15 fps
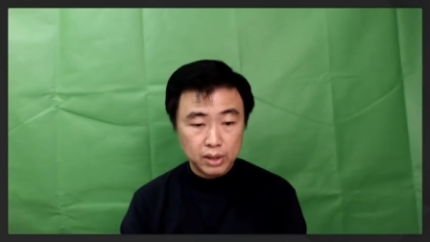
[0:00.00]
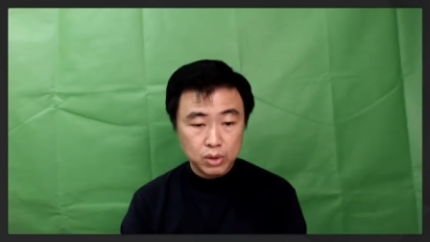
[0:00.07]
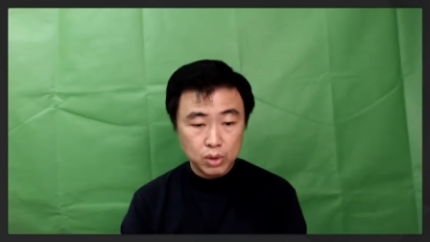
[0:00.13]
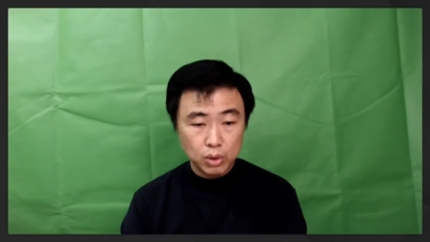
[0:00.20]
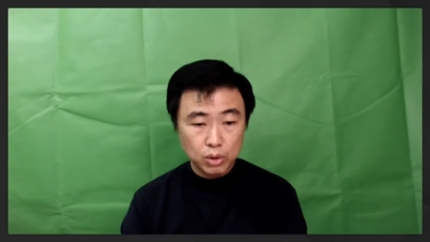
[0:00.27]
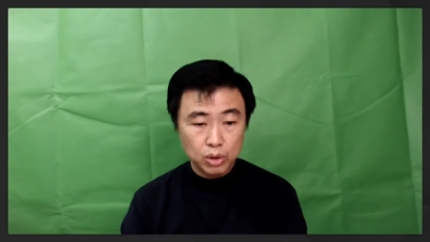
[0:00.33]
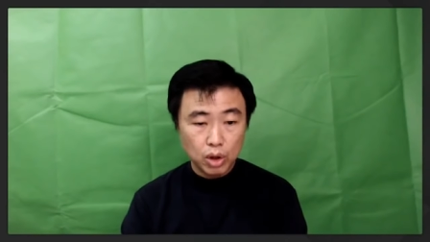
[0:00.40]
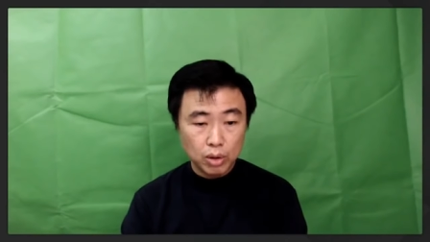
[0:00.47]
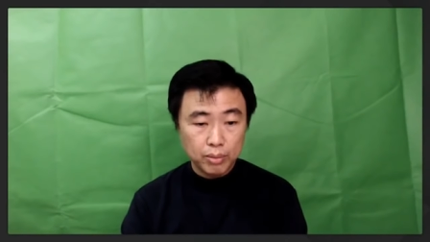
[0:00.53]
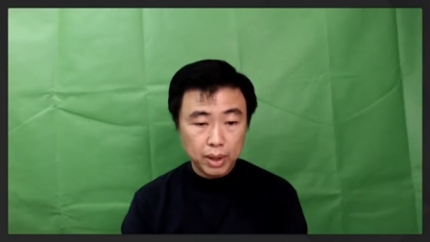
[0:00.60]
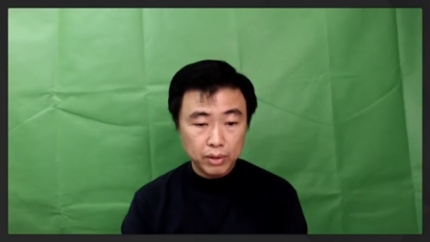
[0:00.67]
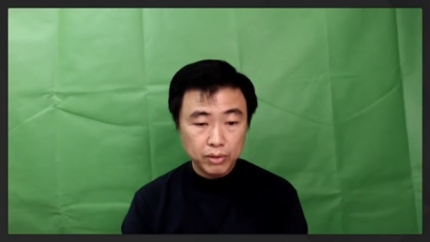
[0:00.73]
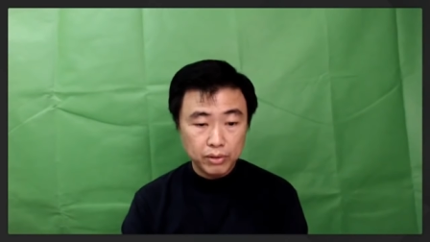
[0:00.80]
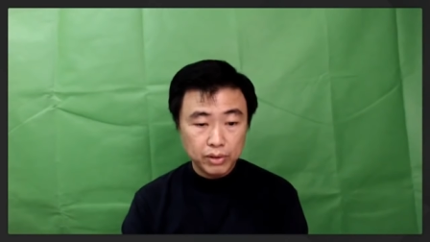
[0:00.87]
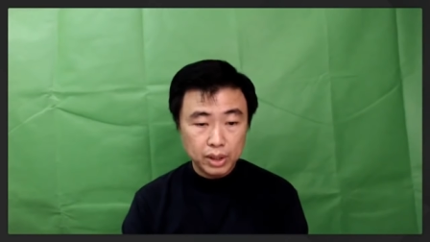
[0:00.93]
So dogma,
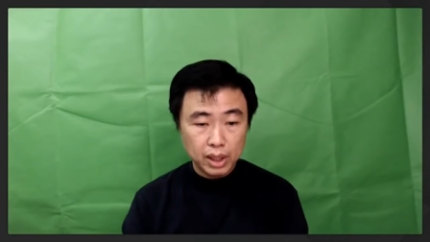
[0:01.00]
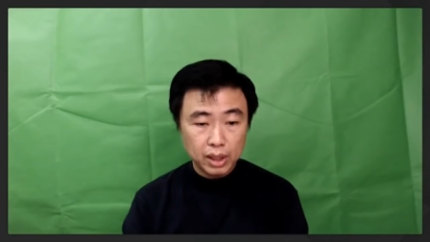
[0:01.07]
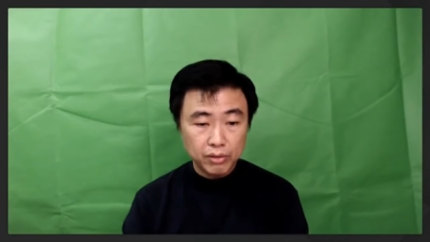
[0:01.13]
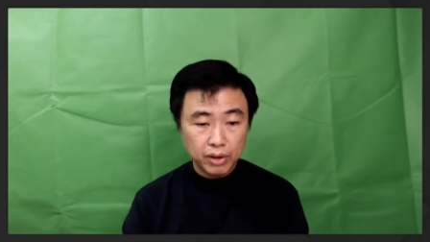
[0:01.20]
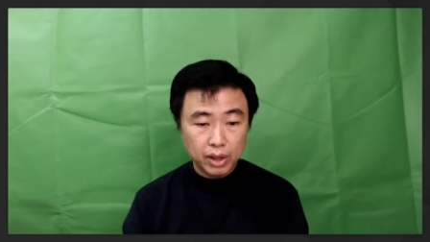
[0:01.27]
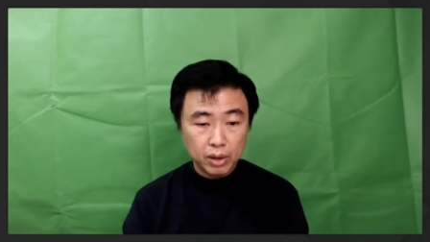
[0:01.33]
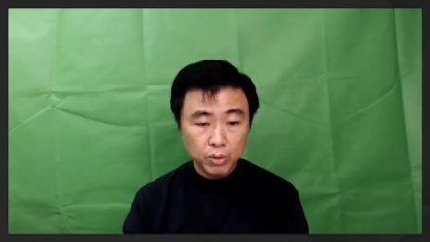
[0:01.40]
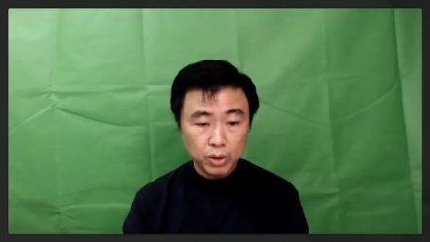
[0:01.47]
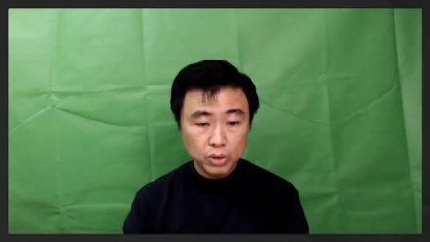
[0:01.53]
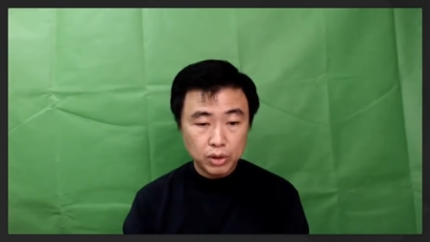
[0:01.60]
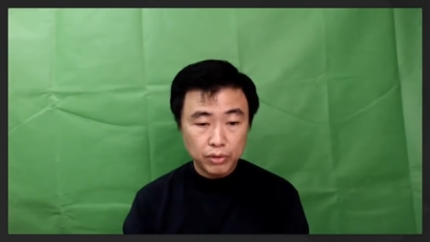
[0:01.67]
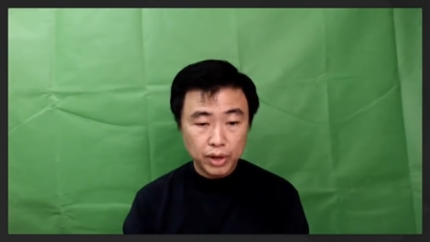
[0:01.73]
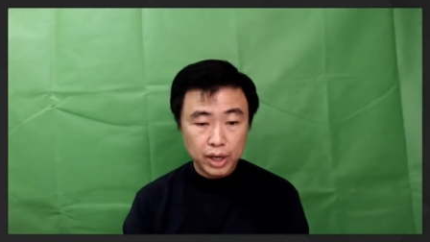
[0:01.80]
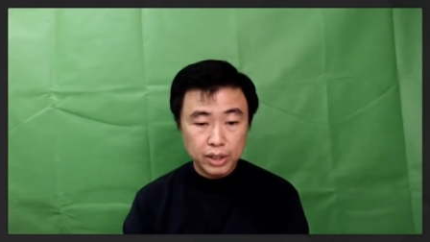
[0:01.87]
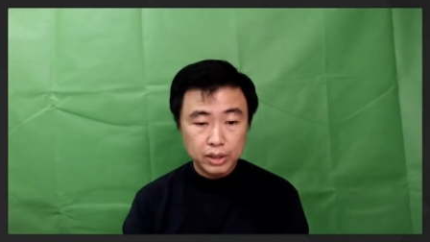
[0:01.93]
if you think five watts
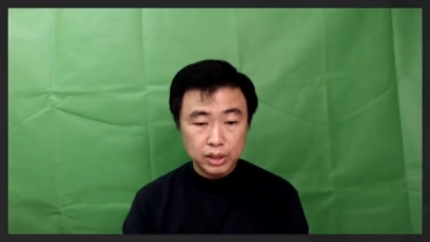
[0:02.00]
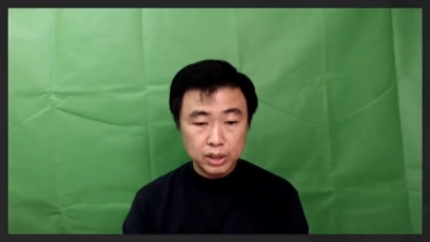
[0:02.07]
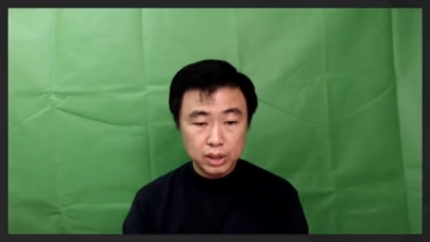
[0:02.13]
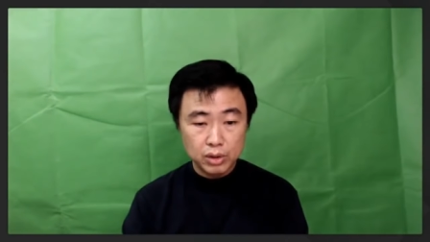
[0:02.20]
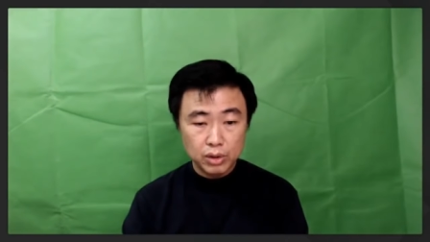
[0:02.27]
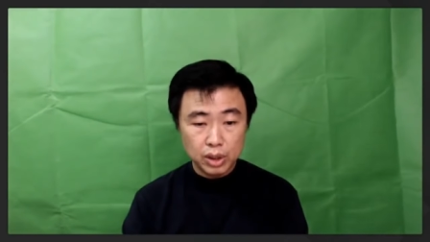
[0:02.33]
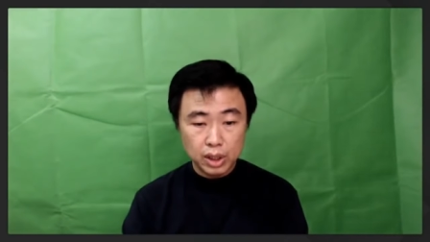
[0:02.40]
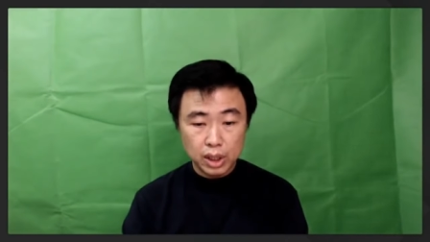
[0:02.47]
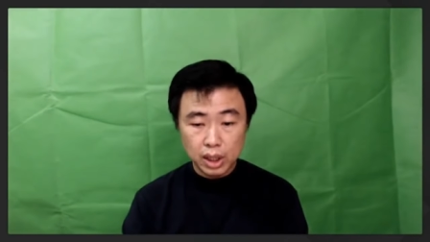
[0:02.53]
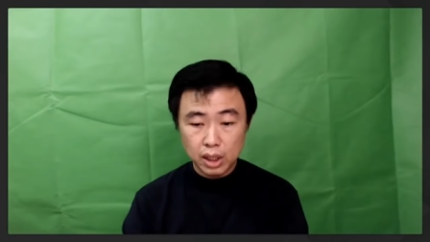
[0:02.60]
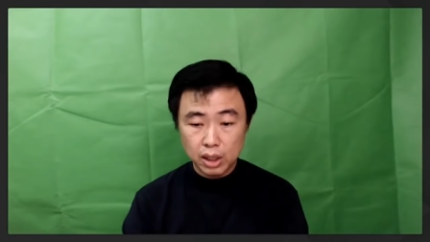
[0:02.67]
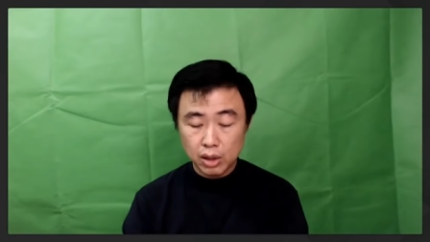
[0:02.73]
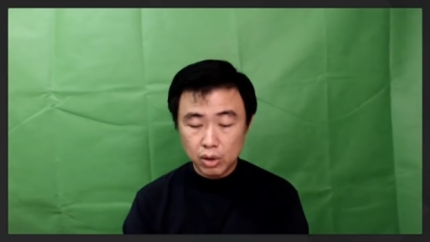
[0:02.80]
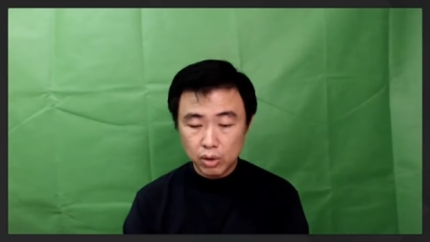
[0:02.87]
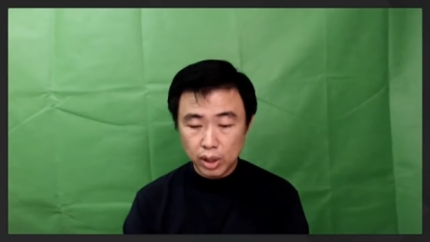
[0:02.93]
of energy, you are taking
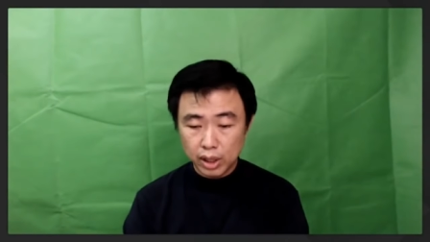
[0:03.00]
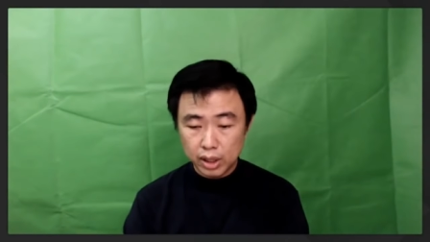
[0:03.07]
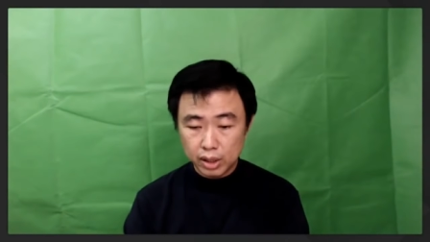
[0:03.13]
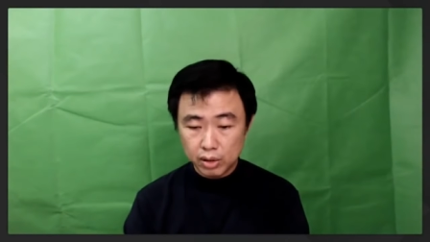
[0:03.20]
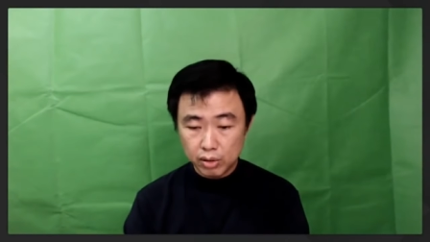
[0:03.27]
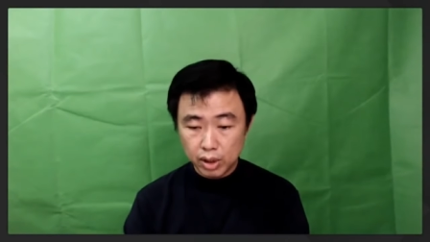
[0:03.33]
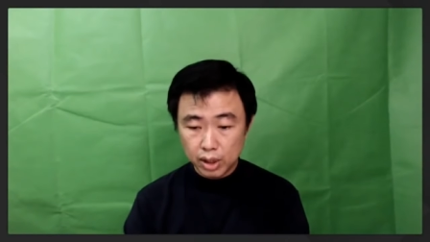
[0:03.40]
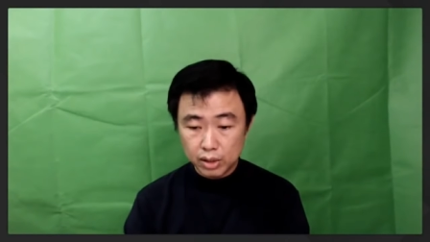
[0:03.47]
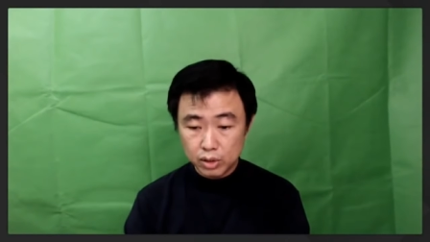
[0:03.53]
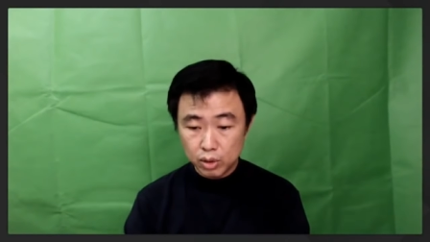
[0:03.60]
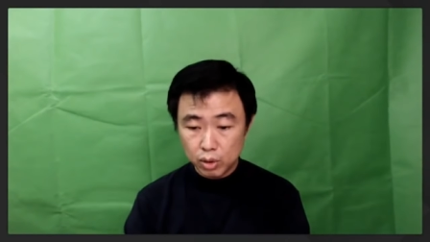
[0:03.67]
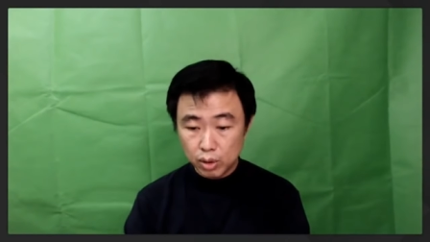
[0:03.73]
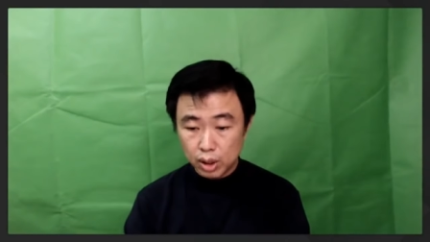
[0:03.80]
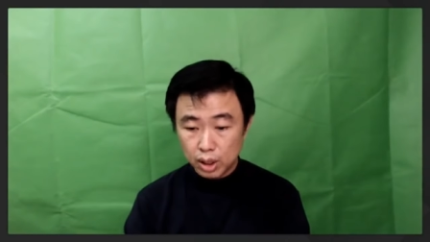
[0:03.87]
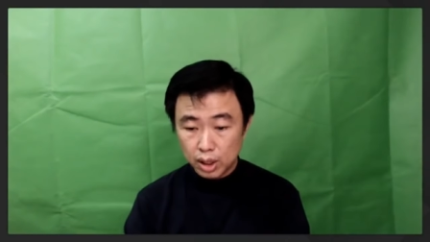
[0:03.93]
a look at it, right?
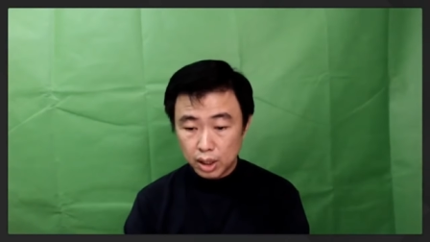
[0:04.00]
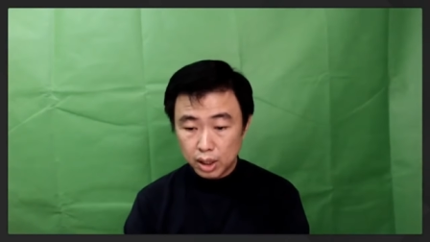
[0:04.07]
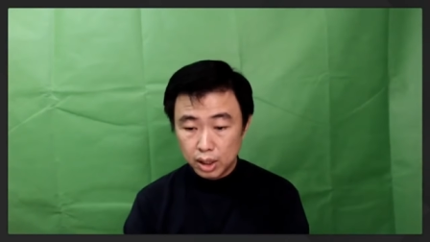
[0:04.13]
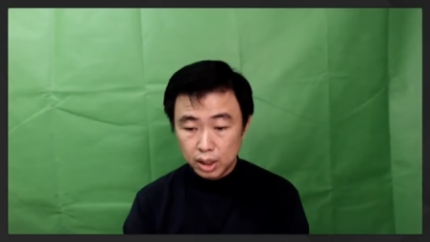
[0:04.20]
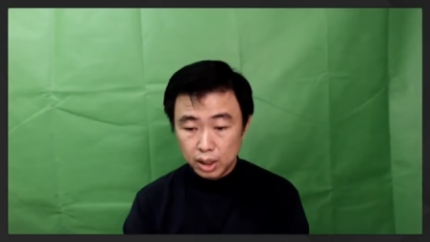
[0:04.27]
So uh,